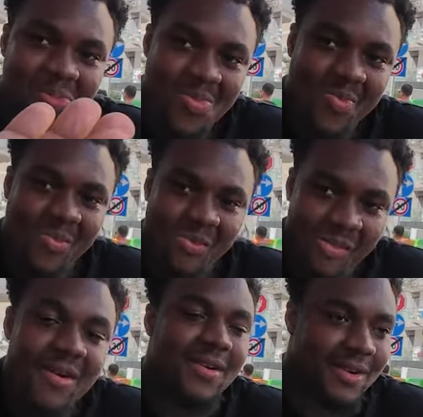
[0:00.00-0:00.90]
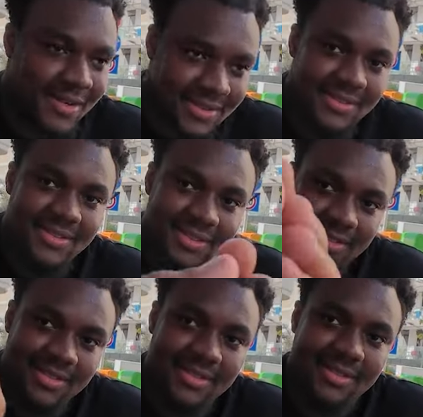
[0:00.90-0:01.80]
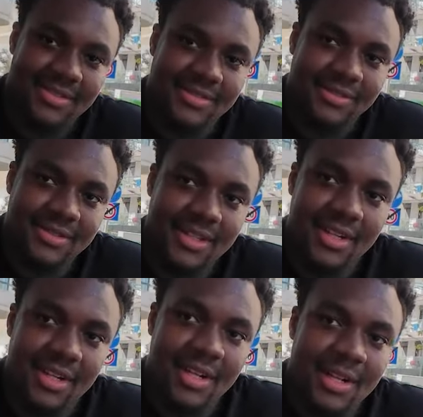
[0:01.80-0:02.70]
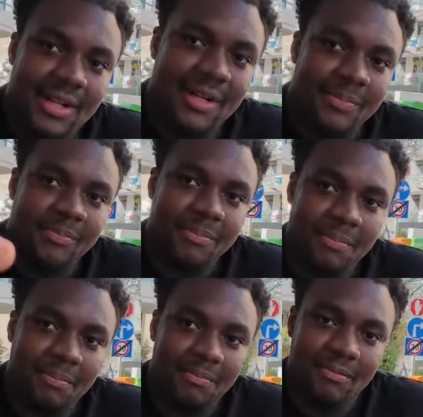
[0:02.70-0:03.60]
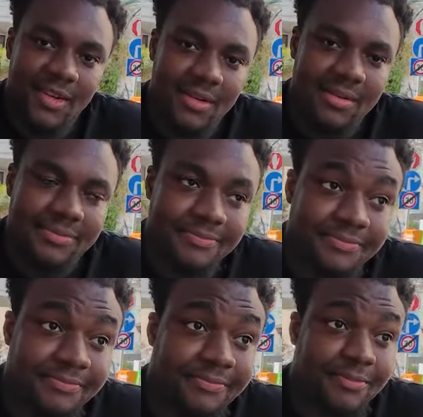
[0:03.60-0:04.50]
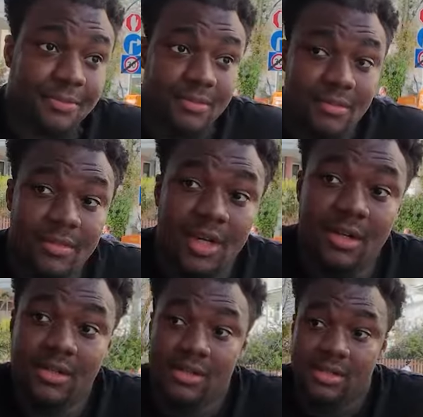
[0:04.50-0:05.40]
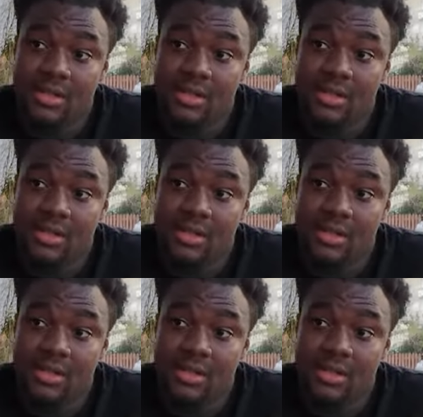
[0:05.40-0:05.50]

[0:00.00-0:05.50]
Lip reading: Dutch person who's traveling this country, what has your experience been like being a black person in Israel? What is that like? Because I think a